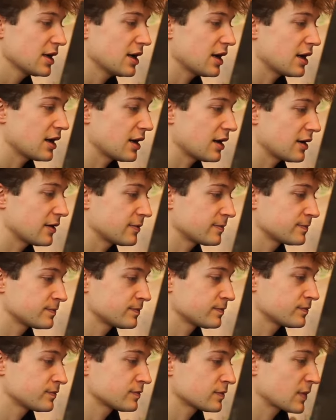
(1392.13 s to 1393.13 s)

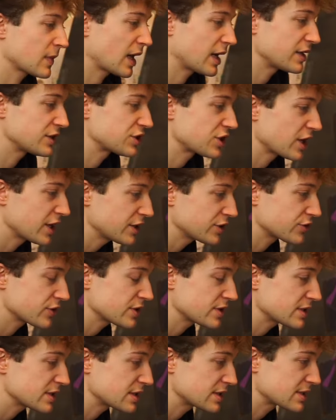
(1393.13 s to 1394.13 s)
I changed
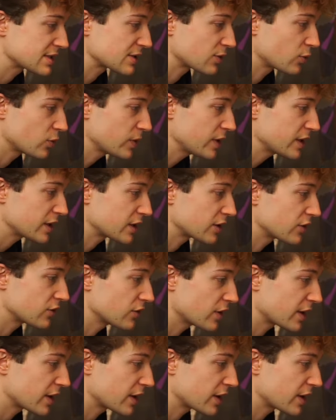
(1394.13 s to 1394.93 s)
residence a week ago,